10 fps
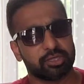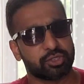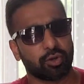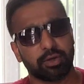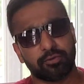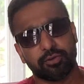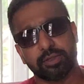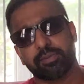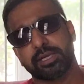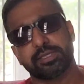solid for
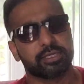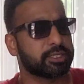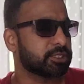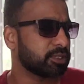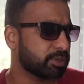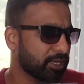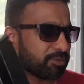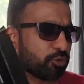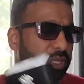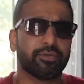the price they're charging, but
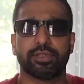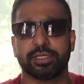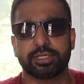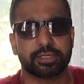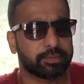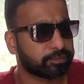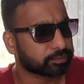I'm okay with this.